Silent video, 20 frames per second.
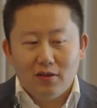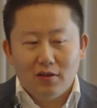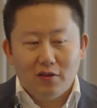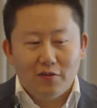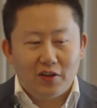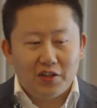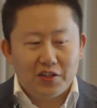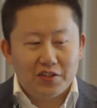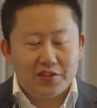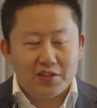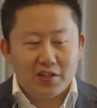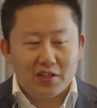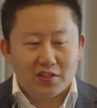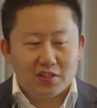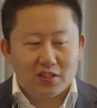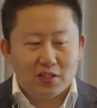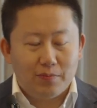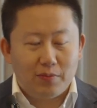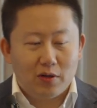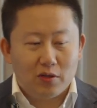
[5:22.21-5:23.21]
funny
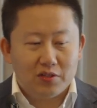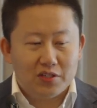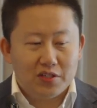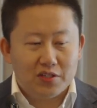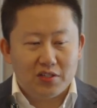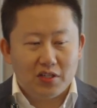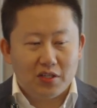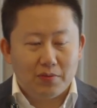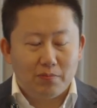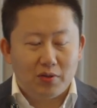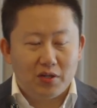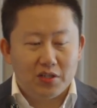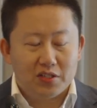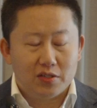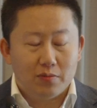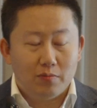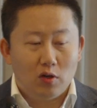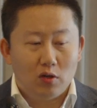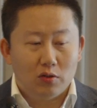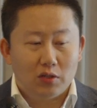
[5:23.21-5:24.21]
things about this
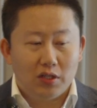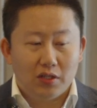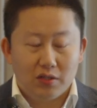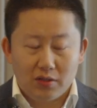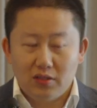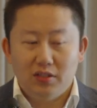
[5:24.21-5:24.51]
implicit modeling.